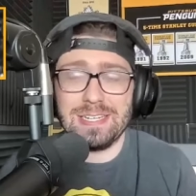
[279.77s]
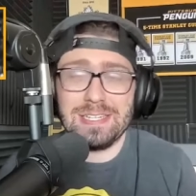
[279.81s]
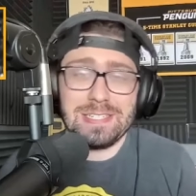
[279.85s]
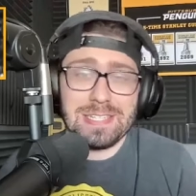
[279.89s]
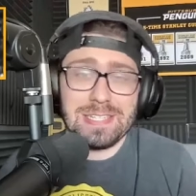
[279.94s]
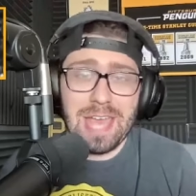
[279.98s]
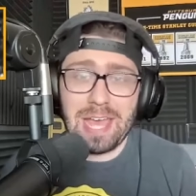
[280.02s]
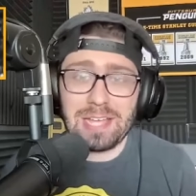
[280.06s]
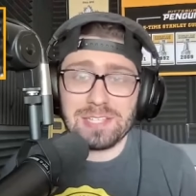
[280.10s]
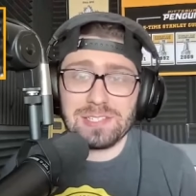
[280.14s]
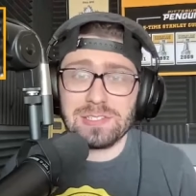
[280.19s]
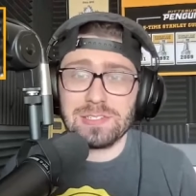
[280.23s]
And
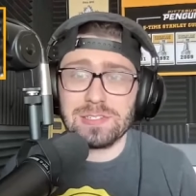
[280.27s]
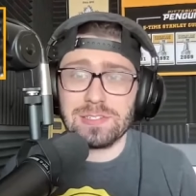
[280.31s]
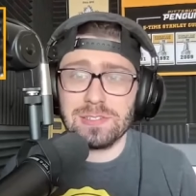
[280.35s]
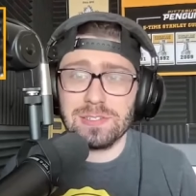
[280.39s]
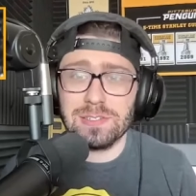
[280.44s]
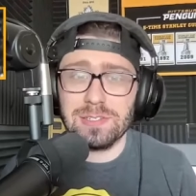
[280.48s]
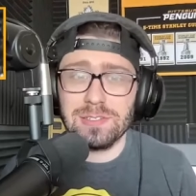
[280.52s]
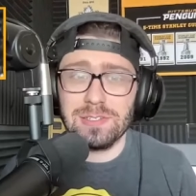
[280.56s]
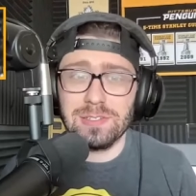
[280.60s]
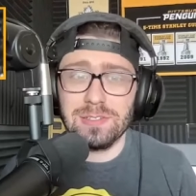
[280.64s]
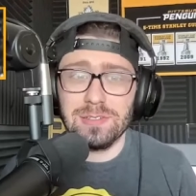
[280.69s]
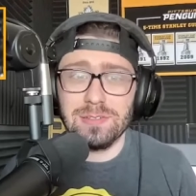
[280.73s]
yes,
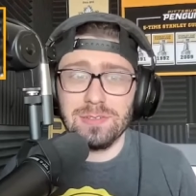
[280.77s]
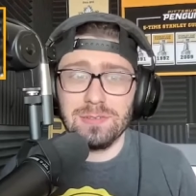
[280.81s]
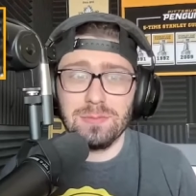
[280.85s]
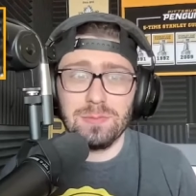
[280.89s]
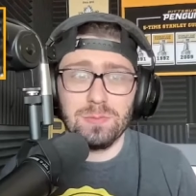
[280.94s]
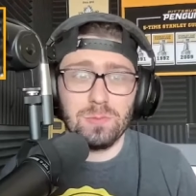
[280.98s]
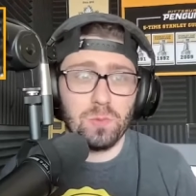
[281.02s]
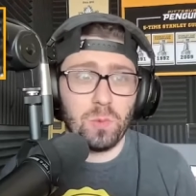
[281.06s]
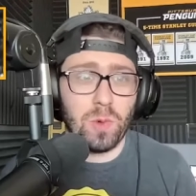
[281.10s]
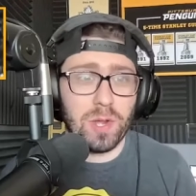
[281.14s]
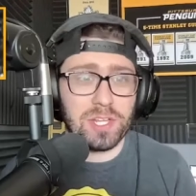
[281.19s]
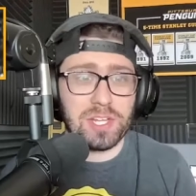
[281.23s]

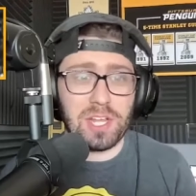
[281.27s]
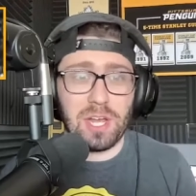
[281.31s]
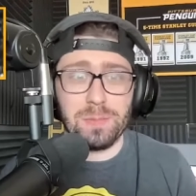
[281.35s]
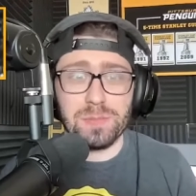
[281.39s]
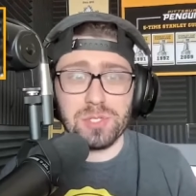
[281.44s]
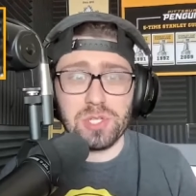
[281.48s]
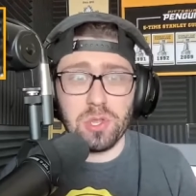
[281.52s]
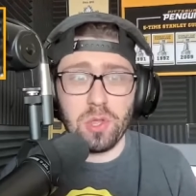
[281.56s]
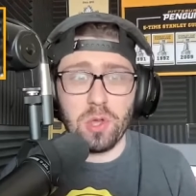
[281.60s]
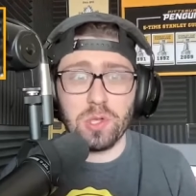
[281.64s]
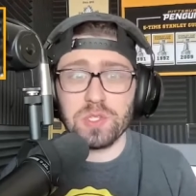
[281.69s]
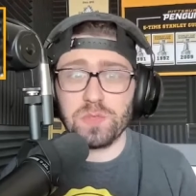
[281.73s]
when it
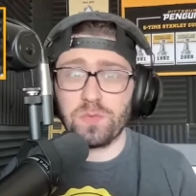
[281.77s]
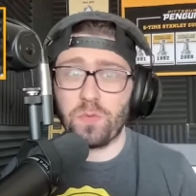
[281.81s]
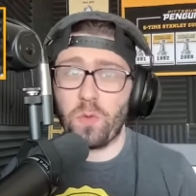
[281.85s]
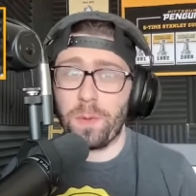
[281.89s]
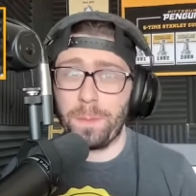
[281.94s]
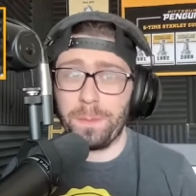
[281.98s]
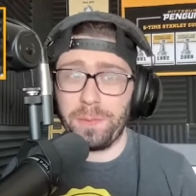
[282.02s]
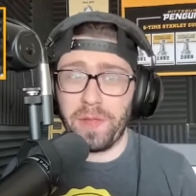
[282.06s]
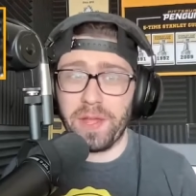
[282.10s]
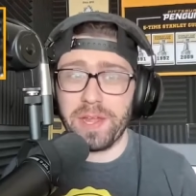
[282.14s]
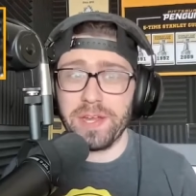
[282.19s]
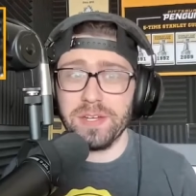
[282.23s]
comes to those
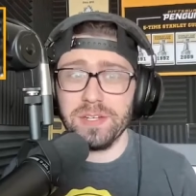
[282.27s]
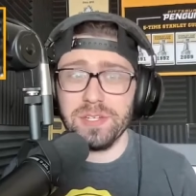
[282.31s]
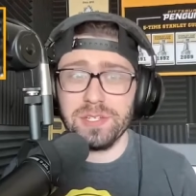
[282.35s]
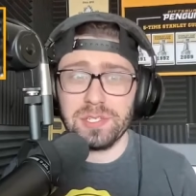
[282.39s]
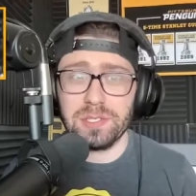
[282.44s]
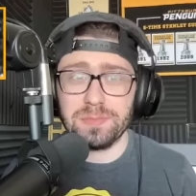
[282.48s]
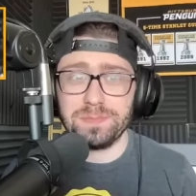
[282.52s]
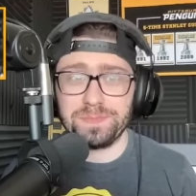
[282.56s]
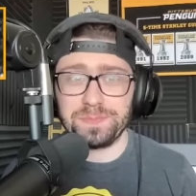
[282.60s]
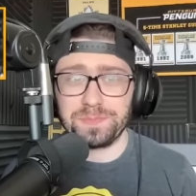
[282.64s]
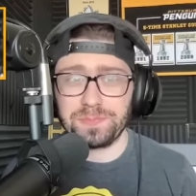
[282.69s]
four players,